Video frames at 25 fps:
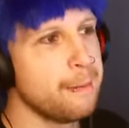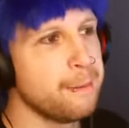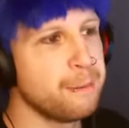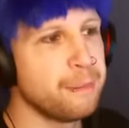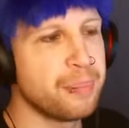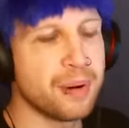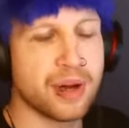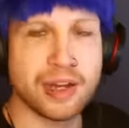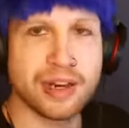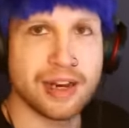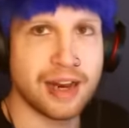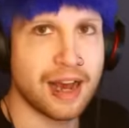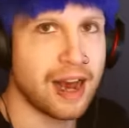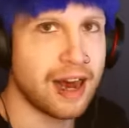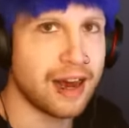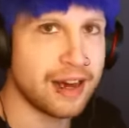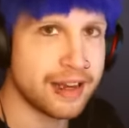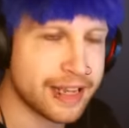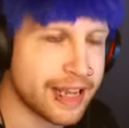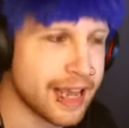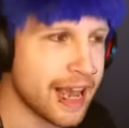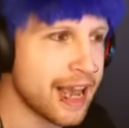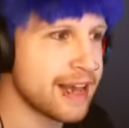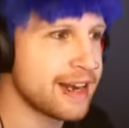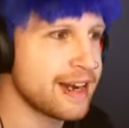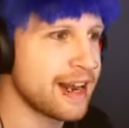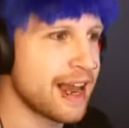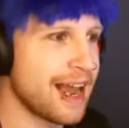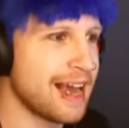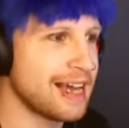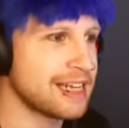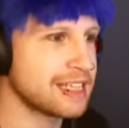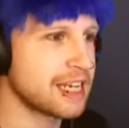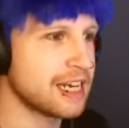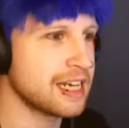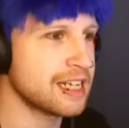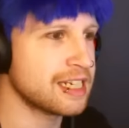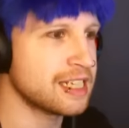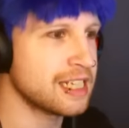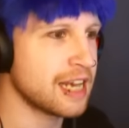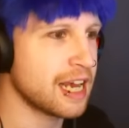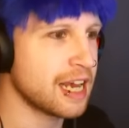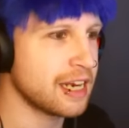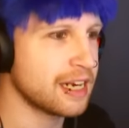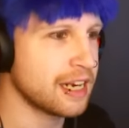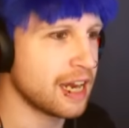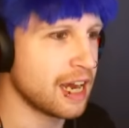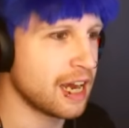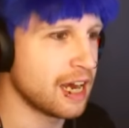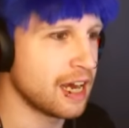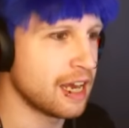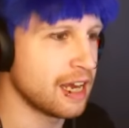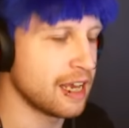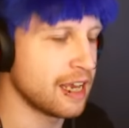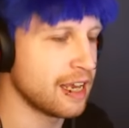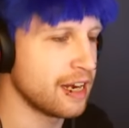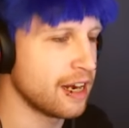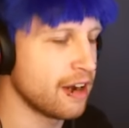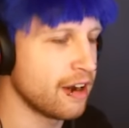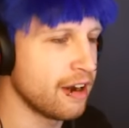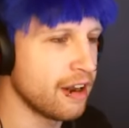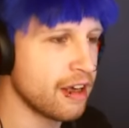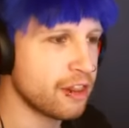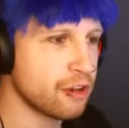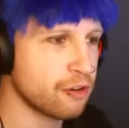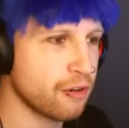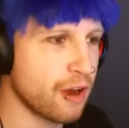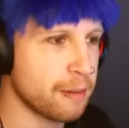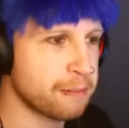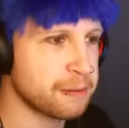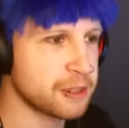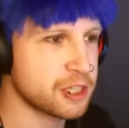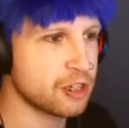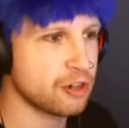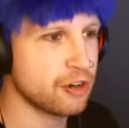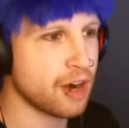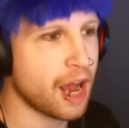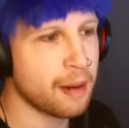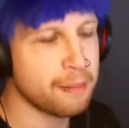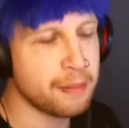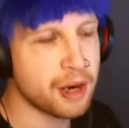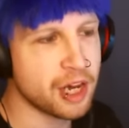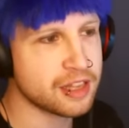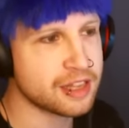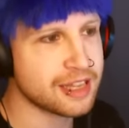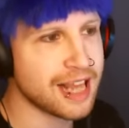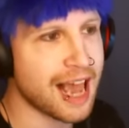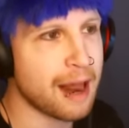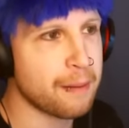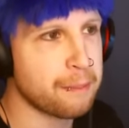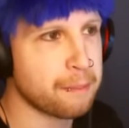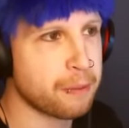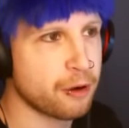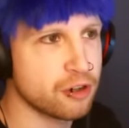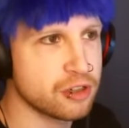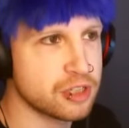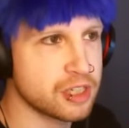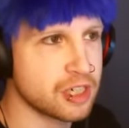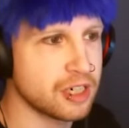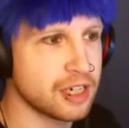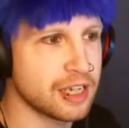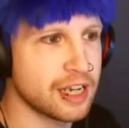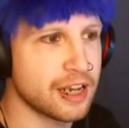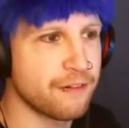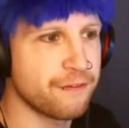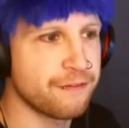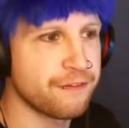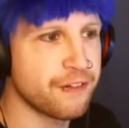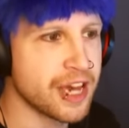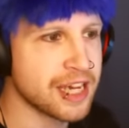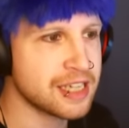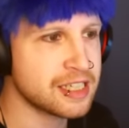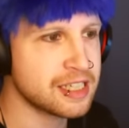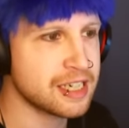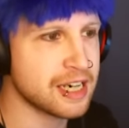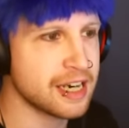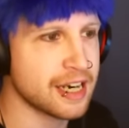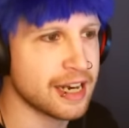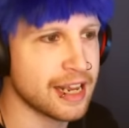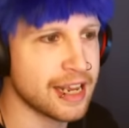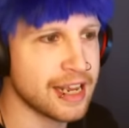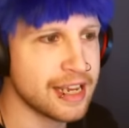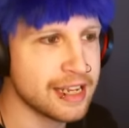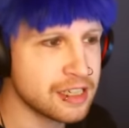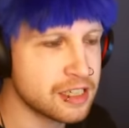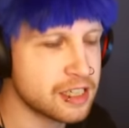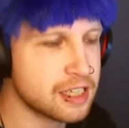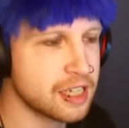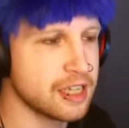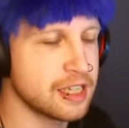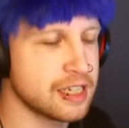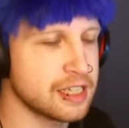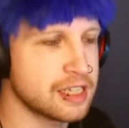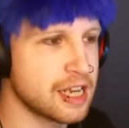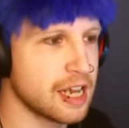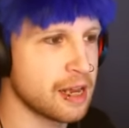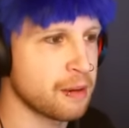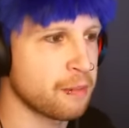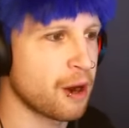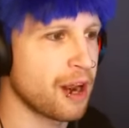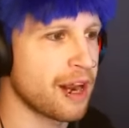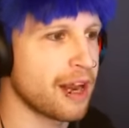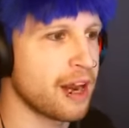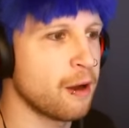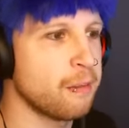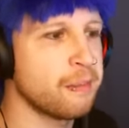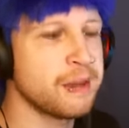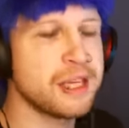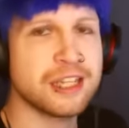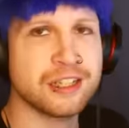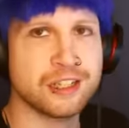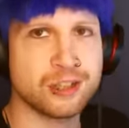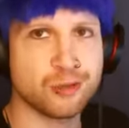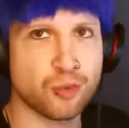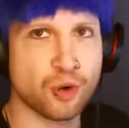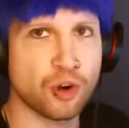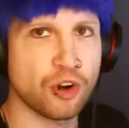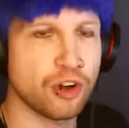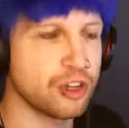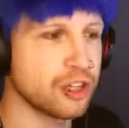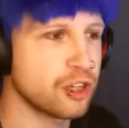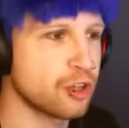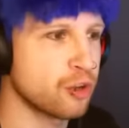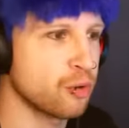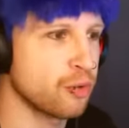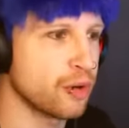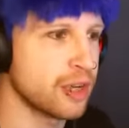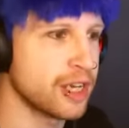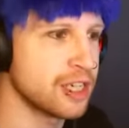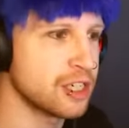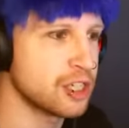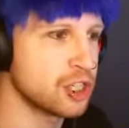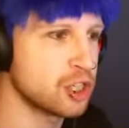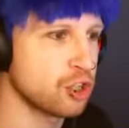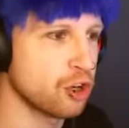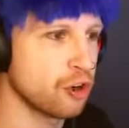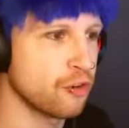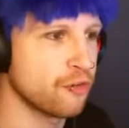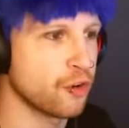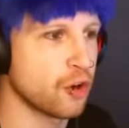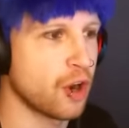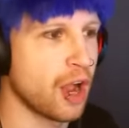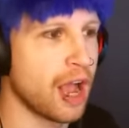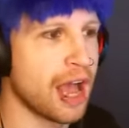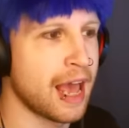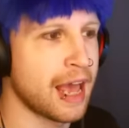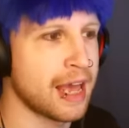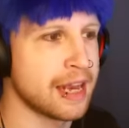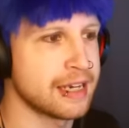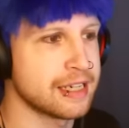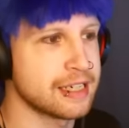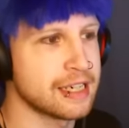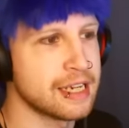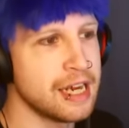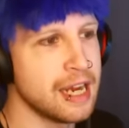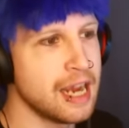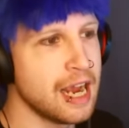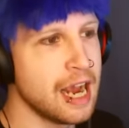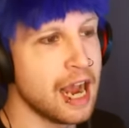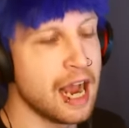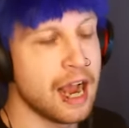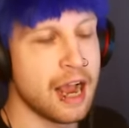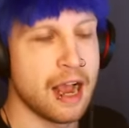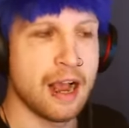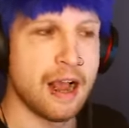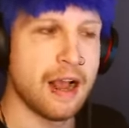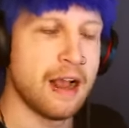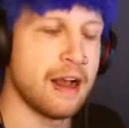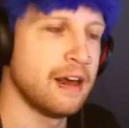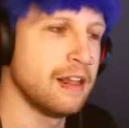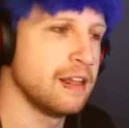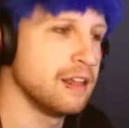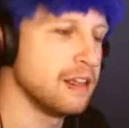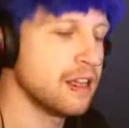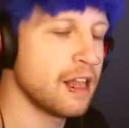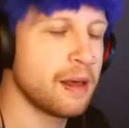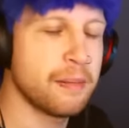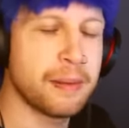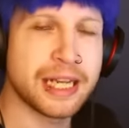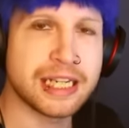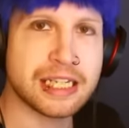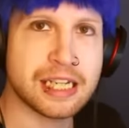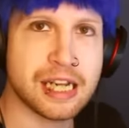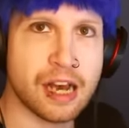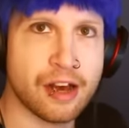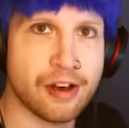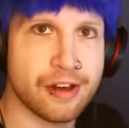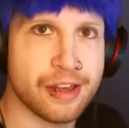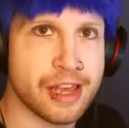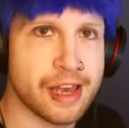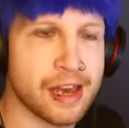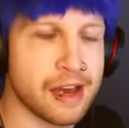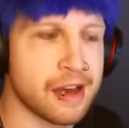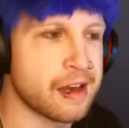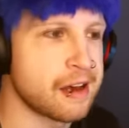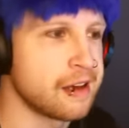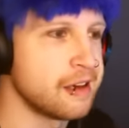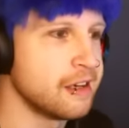But again, as I said uh, in another episode, I'm not that personally invested into this game right now, because we're on the Korean server, and let me tell you,